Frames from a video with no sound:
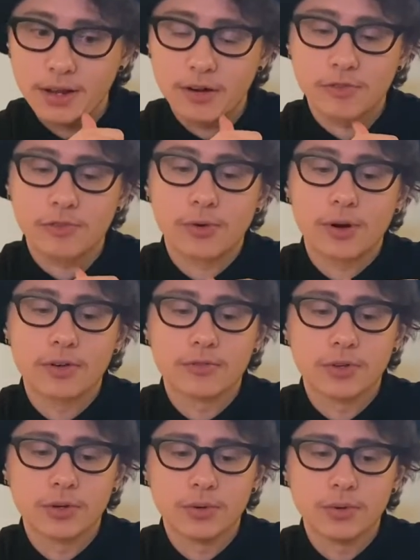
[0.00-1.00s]
in front of
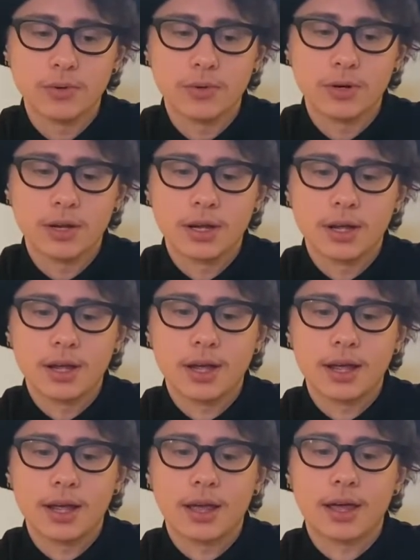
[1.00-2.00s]
you
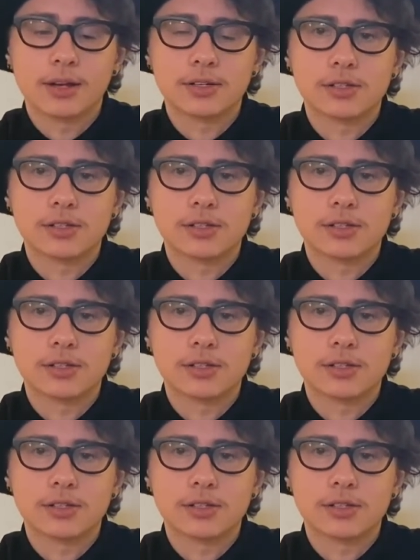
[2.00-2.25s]
and